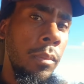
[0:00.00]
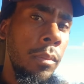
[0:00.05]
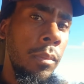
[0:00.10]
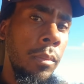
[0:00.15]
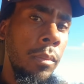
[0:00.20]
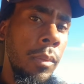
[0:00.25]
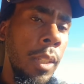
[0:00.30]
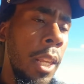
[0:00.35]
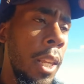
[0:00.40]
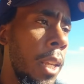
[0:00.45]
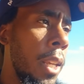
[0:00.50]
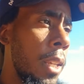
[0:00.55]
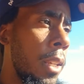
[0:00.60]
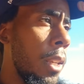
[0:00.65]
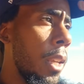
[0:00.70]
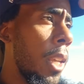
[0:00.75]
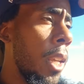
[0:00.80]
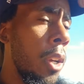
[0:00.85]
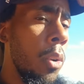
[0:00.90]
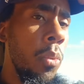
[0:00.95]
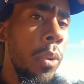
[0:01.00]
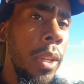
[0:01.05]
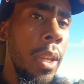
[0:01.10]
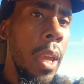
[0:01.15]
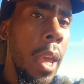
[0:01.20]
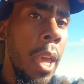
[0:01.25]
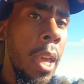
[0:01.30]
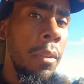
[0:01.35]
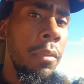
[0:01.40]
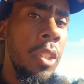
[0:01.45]
Here we
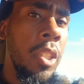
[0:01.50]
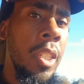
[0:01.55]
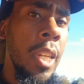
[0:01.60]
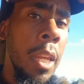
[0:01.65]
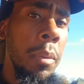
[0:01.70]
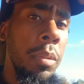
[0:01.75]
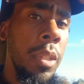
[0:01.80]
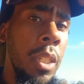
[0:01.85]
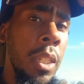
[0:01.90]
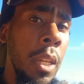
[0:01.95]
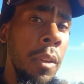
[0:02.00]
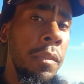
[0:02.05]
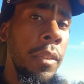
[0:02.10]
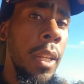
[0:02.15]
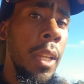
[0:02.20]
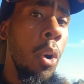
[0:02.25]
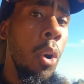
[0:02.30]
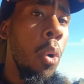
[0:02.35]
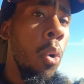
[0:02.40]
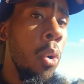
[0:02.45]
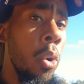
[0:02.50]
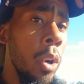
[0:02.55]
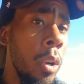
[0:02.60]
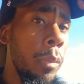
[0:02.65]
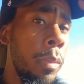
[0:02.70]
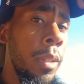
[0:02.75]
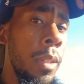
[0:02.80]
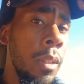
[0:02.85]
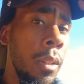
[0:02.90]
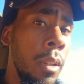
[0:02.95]
have shape-shifting
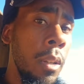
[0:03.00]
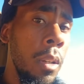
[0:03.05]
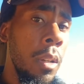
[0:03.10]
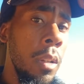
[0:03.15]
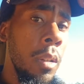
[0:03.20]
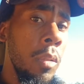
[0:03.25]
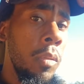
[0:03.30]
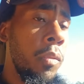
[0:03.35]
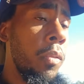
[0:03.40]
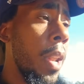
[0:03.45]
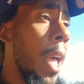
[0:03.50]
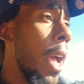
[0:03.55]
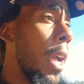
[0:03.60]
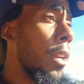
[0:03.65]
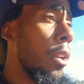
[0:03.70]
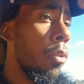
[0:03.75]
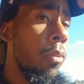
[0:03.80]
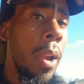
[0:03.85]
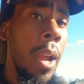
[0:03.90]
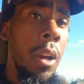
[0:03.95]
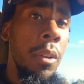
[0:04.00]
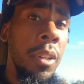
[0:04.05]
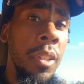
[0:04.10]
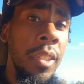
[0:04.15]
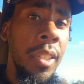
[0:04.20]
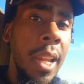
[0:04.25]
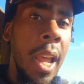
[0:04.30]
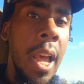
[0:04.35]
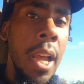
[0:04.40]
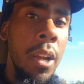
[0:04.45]
orbs flying around the
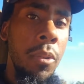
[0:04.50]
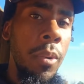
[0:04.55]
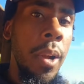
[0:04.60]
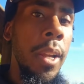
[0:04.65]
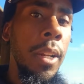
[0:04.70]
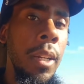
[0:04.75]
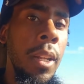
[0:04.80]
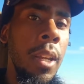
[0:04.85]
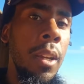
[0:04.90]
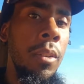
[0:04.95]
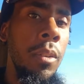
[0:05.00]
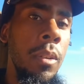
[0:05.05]
sky right now.